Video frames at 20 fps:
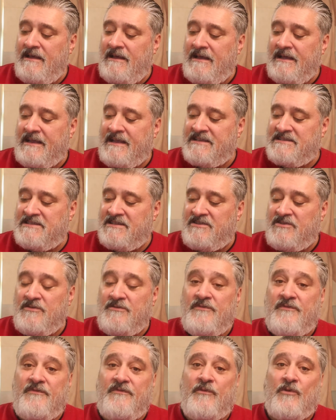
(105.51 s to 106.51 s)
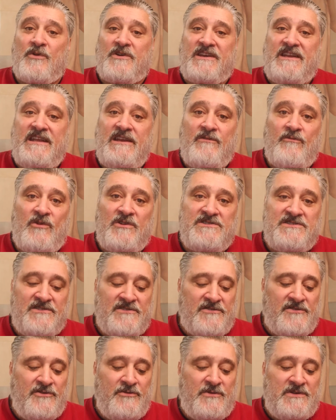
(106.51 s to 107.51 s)
I guess the 214 was
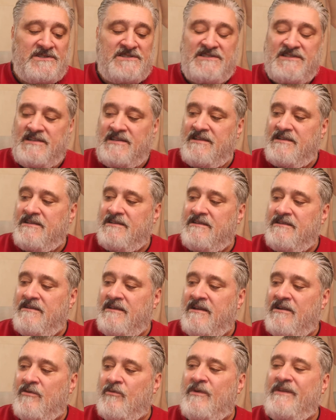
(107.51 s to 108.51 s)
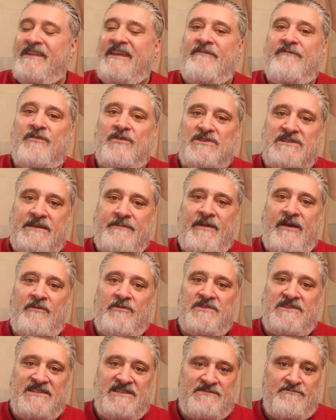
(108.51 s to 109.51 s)
their newest, or uh, when they first came out
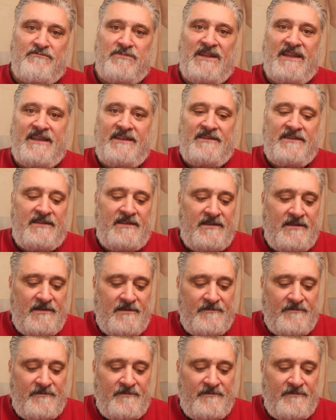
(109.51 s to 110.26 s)
with this blend.